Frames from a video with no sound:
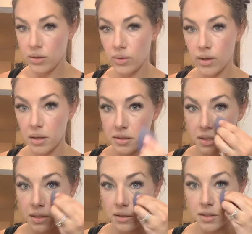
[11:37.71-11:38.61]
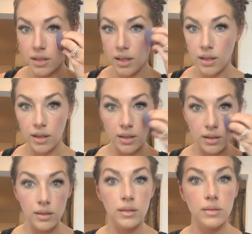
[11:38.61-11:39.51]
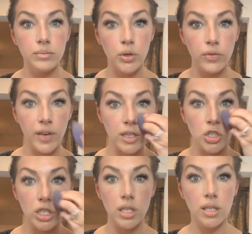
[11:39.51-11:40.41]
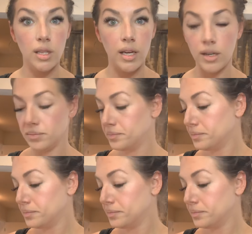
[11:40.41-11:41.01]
Oh, I can see in this light, I need a little perfection there.